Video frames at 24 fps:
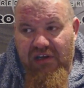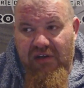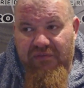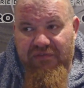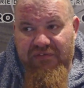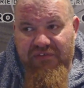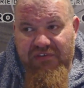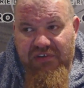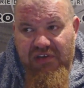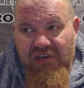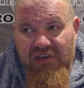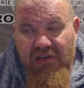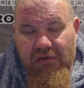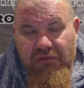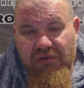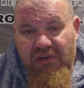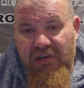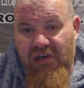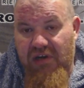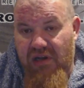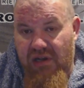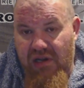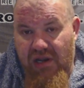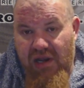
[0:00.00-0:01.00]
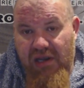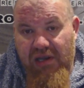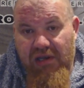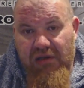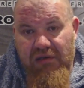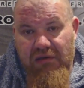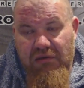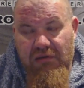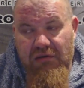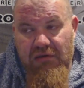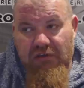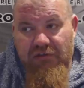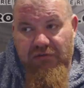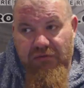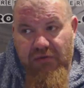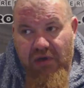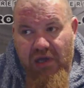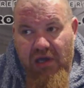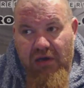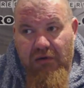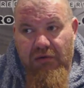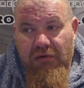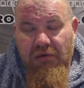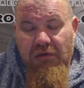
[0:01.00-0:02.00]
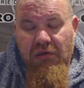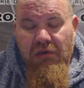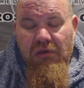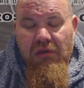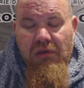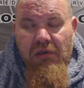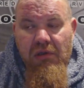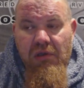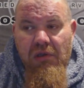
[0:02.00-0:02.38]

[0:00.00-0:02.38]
and I've seen it with a client as well.